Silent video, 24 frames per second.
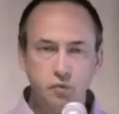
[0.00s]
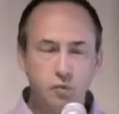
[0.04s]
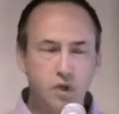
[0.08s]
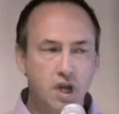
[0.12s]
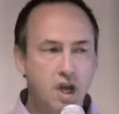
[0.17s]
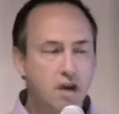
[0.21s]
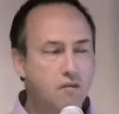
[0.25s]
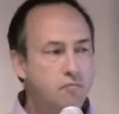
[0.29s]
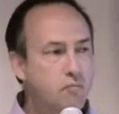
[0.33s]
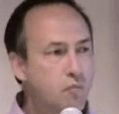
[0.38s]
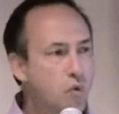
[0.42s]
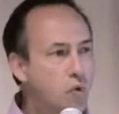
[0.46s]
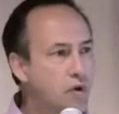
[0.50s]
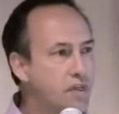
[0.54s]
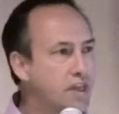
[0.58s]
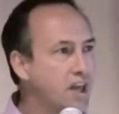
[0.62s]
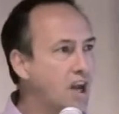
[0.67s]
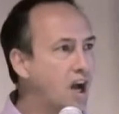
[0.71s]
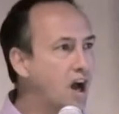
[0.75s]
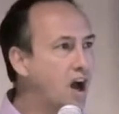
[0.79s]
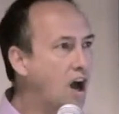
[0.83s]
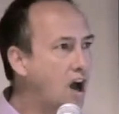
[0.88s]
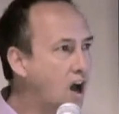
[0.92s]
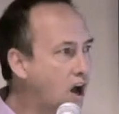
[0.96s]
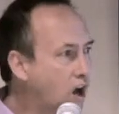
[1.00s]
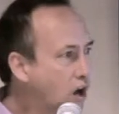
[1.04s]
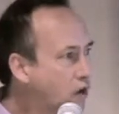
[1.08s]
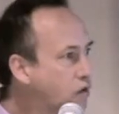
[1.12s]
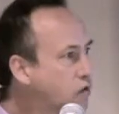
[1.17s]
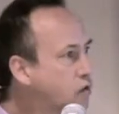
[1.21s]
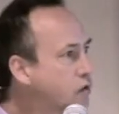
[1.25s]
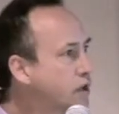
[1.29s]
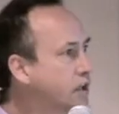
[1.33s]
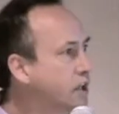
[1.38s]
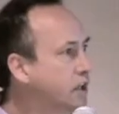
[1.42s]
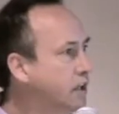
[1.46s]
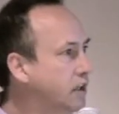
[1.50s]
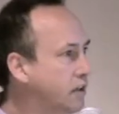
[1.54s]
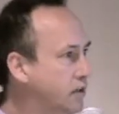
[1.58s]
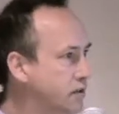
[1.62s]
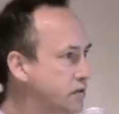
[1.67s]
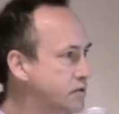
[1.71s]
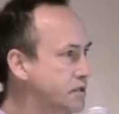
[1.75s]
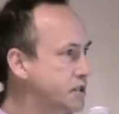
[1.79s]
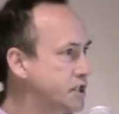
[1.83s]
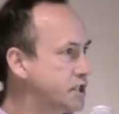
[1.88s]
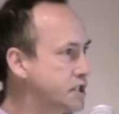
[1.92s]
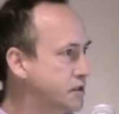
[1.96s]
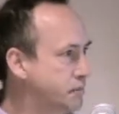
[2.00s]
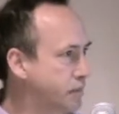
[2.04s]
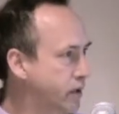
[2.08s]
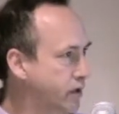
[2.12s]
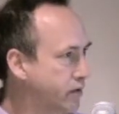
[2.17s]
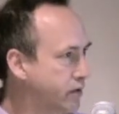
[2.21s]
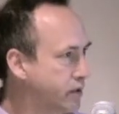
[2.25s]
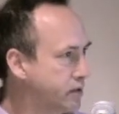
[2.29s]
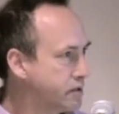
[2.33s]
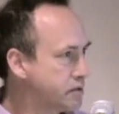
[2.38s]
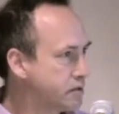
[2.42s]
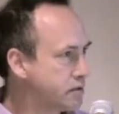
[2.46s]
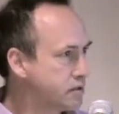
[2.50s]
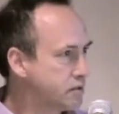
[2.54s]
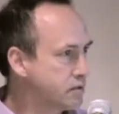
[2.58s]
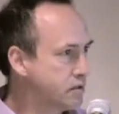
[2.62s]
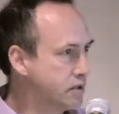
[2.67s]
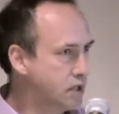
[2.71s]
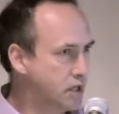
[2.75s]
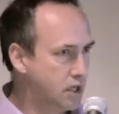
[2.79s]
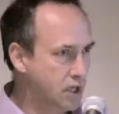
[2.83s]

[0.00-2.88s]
we have more than 100 years experience